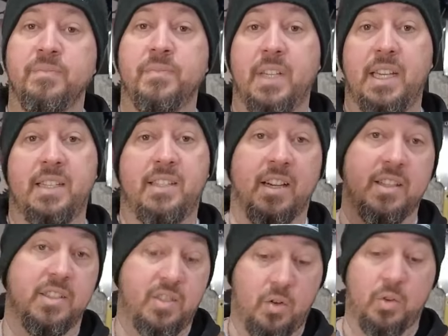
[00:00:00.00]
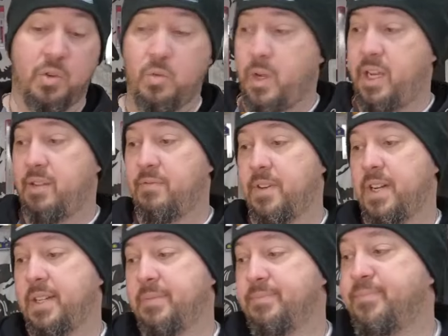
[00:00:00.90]
it does hold the weight
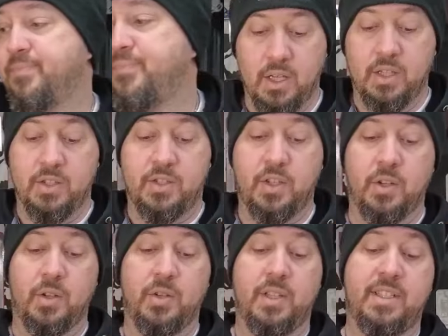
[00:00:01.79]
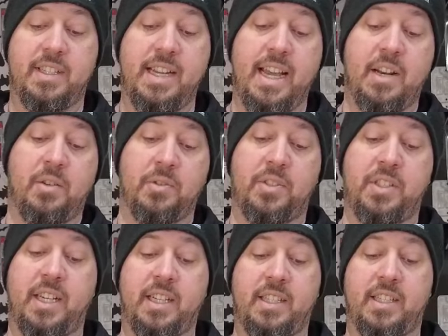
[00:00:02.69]
fine. So these nano
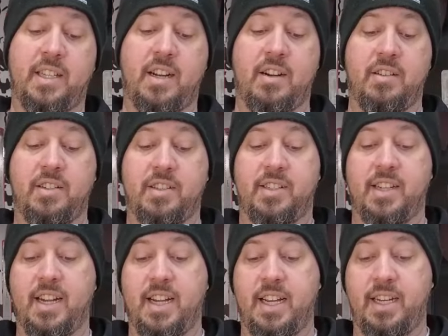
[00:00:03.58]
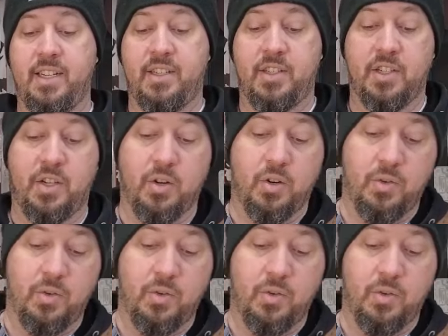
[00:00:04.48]
sticks are designed to go